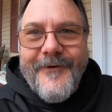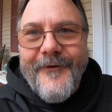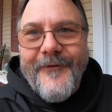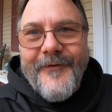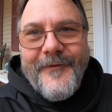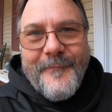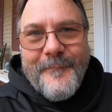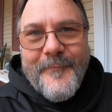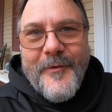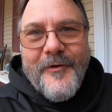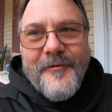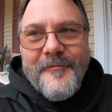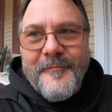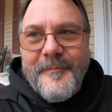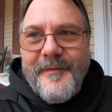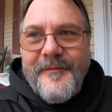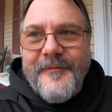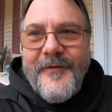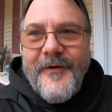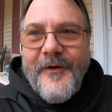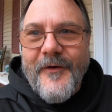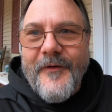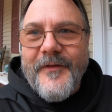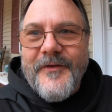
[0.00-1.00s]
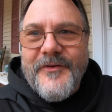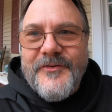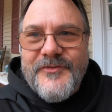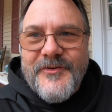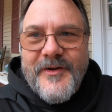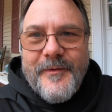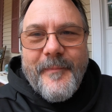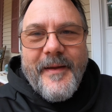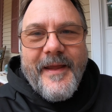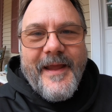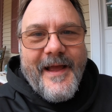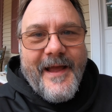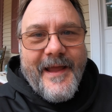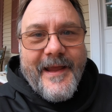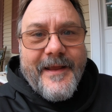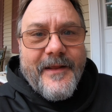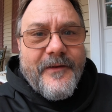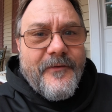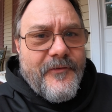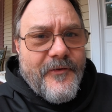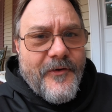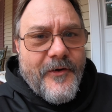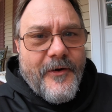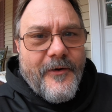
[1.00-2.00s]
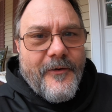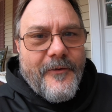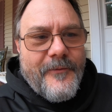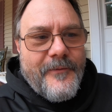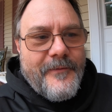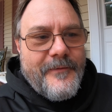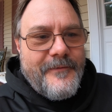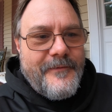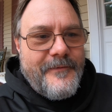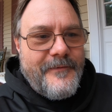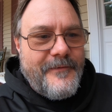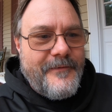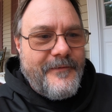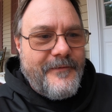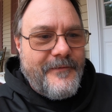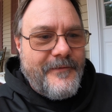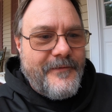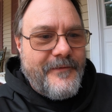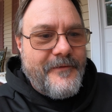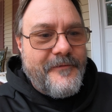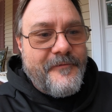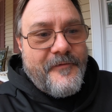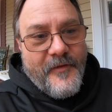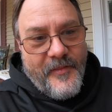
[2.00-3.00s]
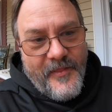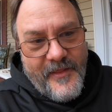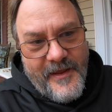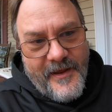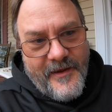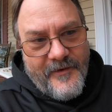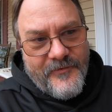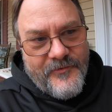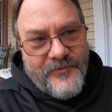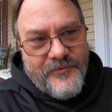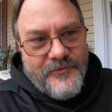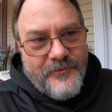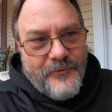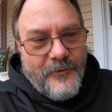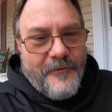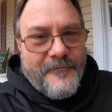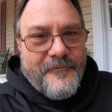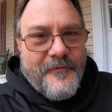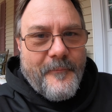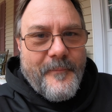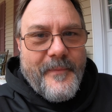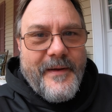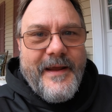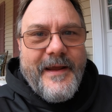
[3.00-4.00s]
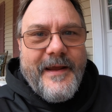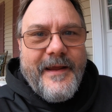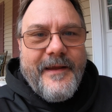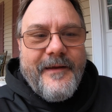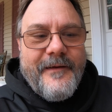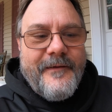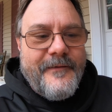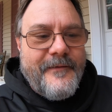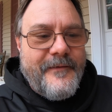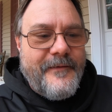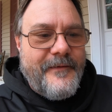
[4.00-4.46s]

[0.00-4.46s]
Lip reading: only movement, the only shimming I can do for this, or for me,